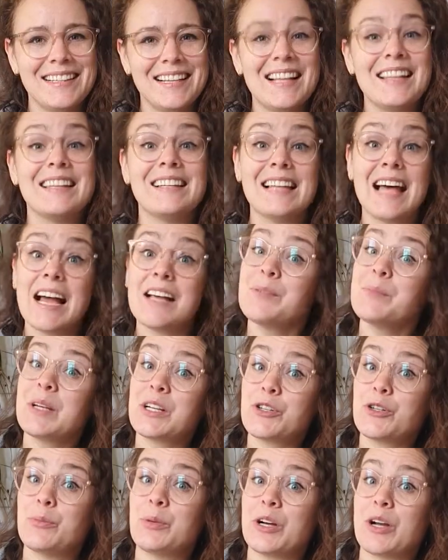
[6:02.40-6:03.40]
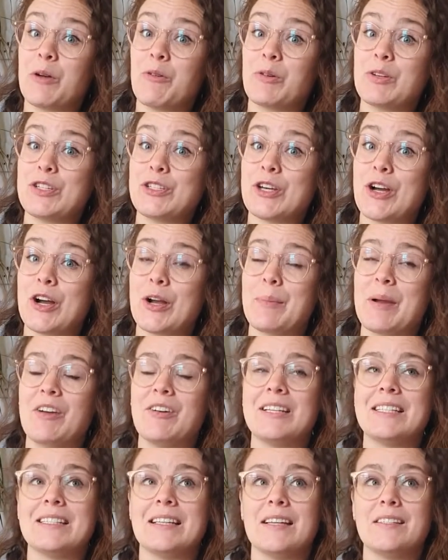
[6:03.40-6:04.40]
The last picture book I want to talk
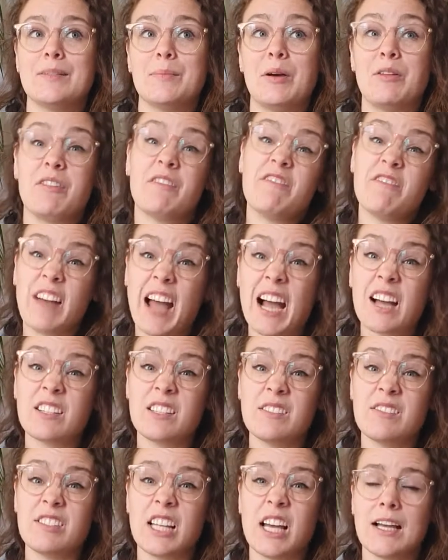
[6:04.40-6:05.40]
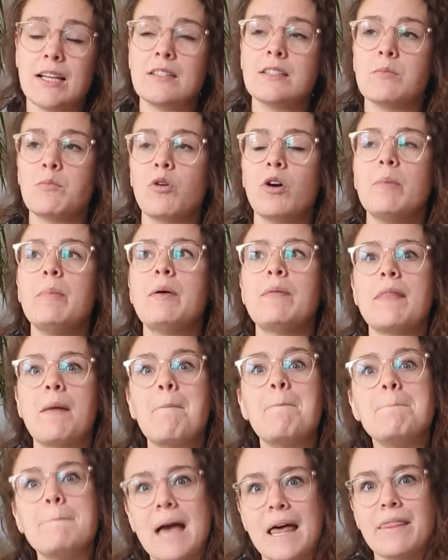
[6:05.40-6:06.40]
about is less about the facts of science, more about
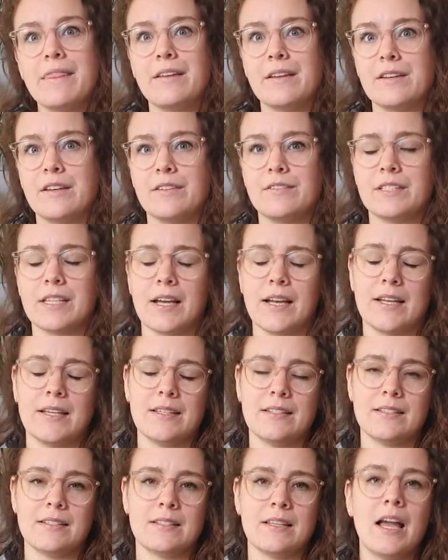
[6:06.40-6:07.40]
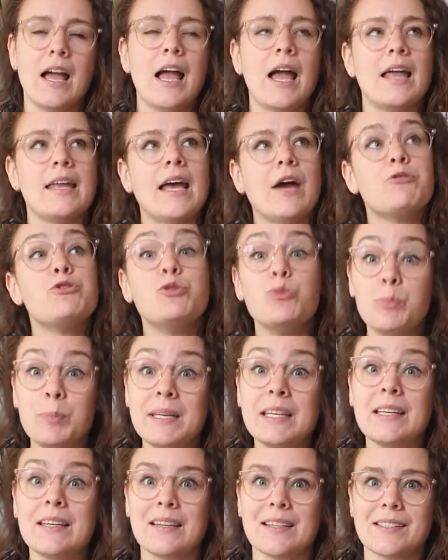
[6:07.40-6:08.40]
the method of science and how to
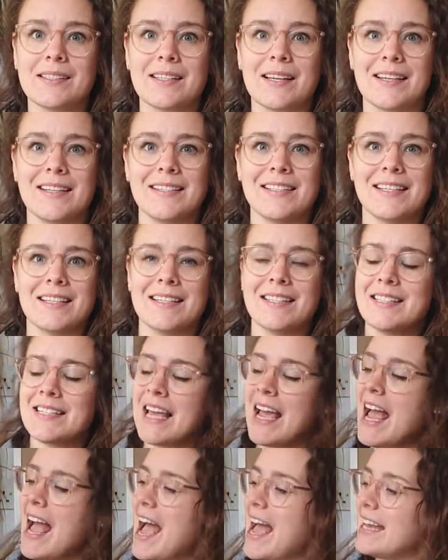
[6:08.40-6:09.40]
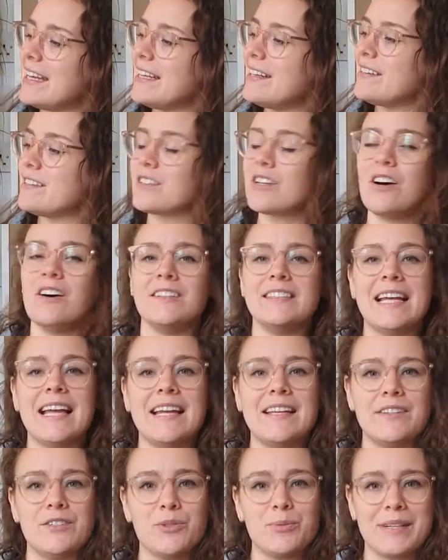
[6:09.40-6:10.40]
be a scientist. And it is called
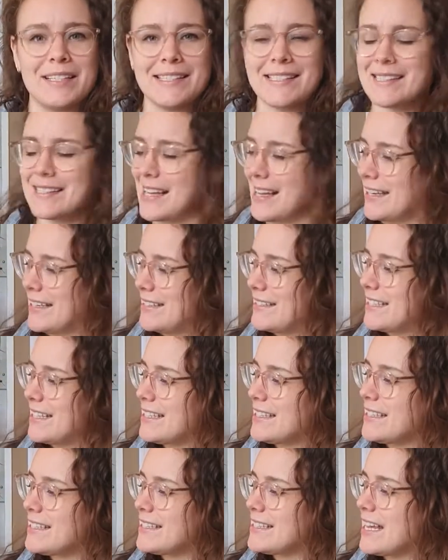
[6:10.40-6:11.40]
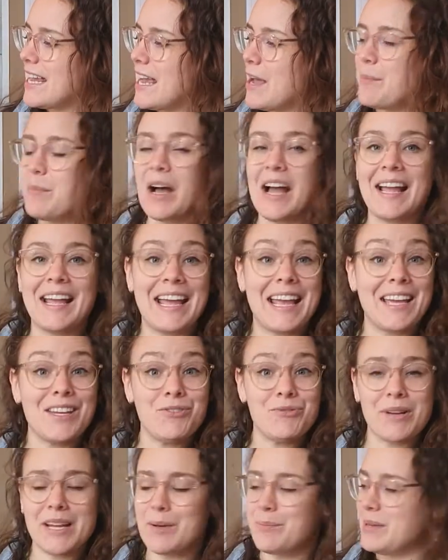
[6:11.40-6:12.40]
Ada Twist Scientist by
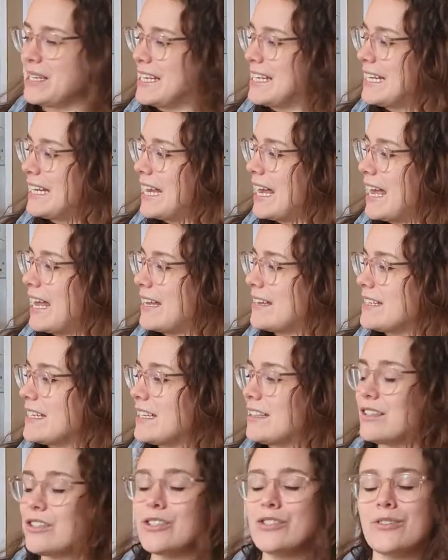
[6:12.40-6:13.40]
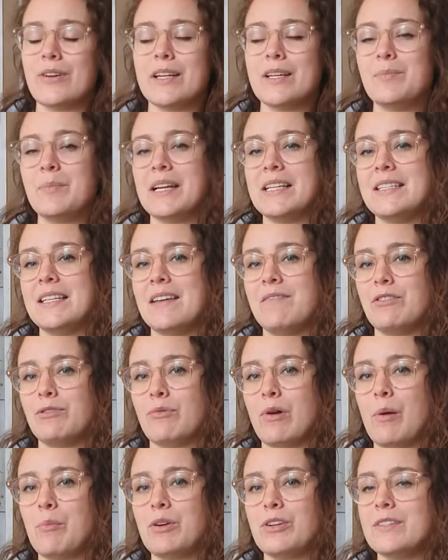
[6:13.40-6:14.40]
Andrea Beatty and illustrated by David
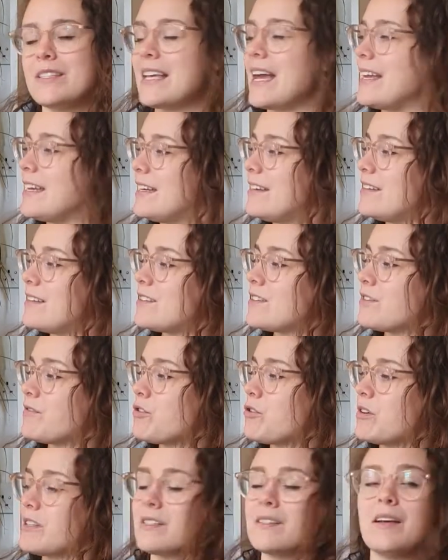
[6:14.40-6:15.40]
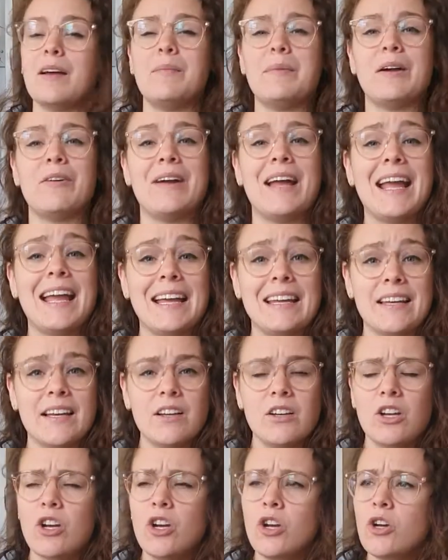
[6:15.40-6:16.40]
Roberts. And it is, of course, about Ada,
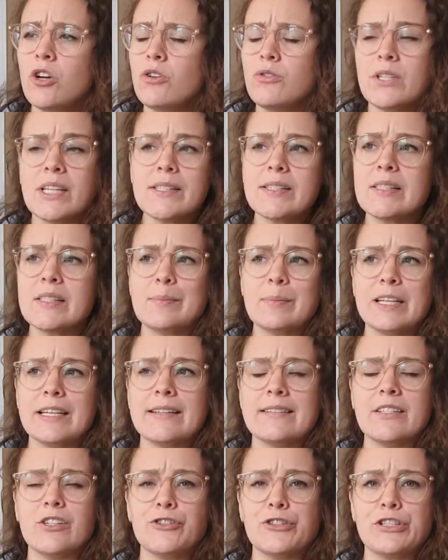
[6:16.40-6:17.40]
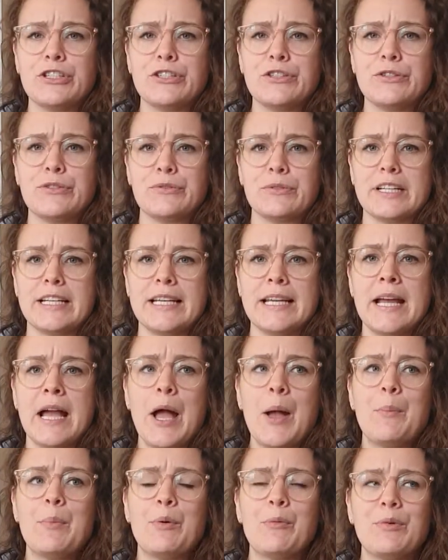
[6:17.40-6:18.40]
who doesn't speak until she's 3,
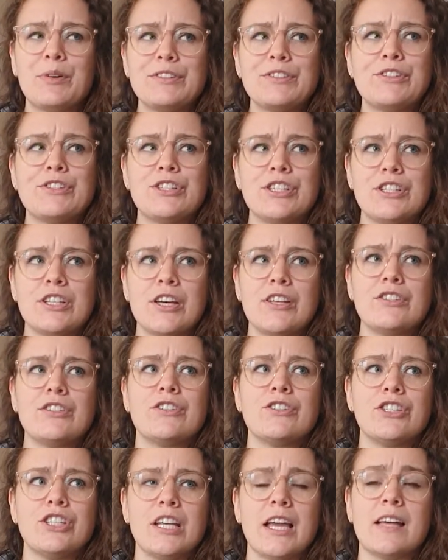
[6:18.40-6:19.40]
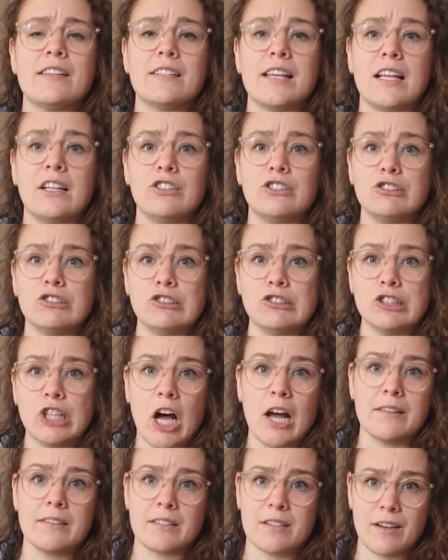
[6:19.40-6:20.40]
but once she does, she has a
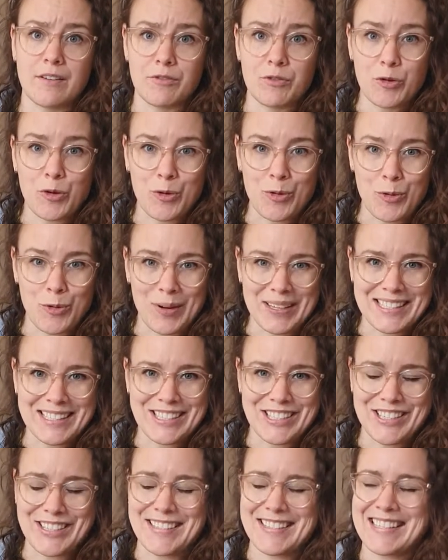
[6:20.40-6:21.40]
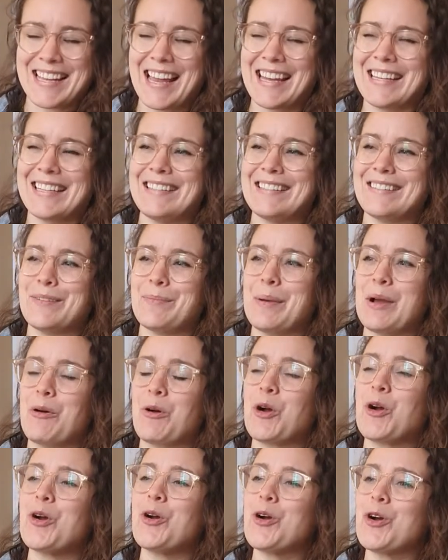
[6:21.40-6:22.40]
lot of questions, and it is about
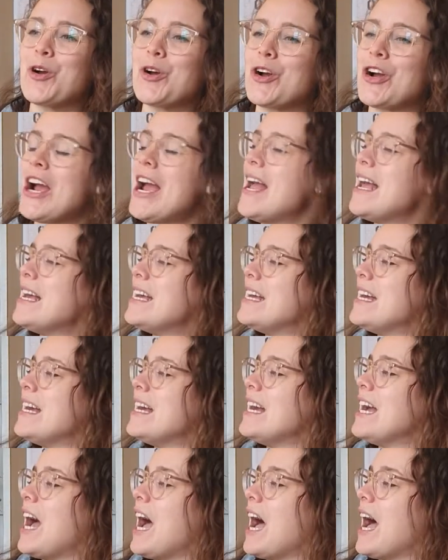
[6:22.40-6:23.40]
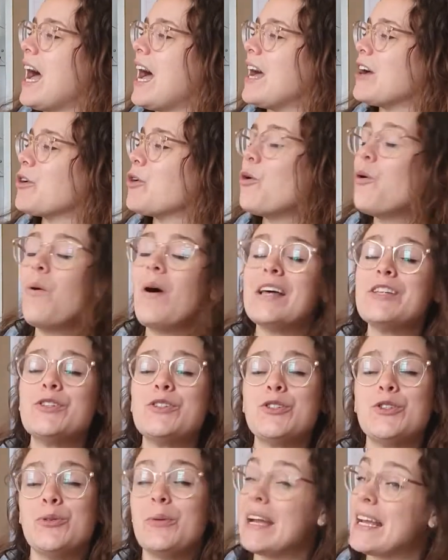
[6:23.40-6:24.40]
her
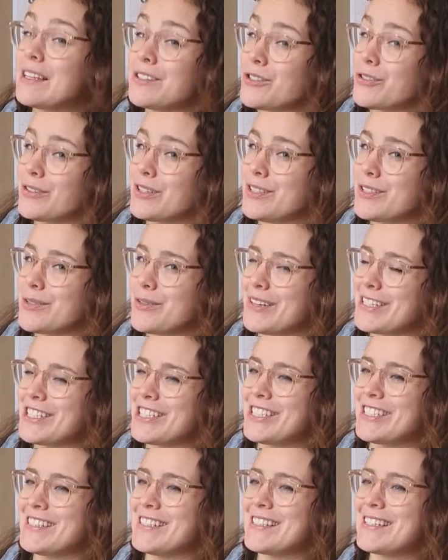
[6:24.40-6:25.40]
quest to answer these questions.